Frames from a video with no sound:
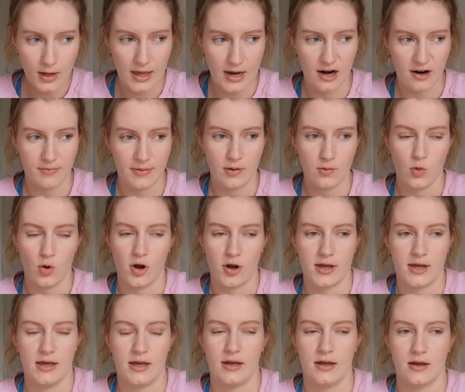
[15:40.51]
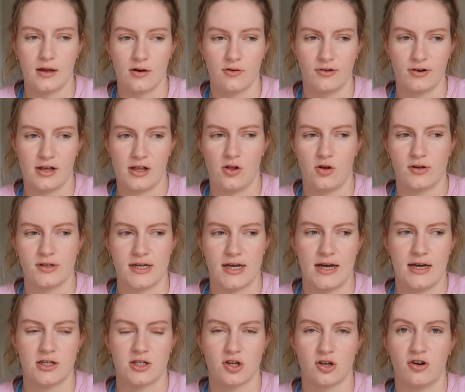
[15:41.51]
and I've been working really long
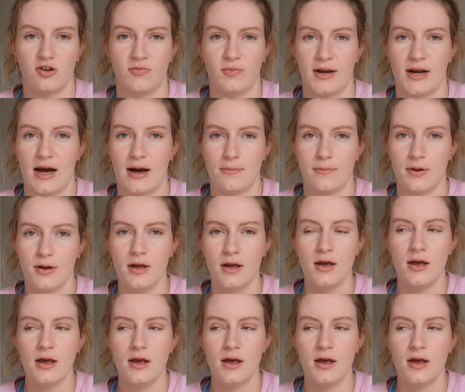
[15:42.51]
days, so I've been up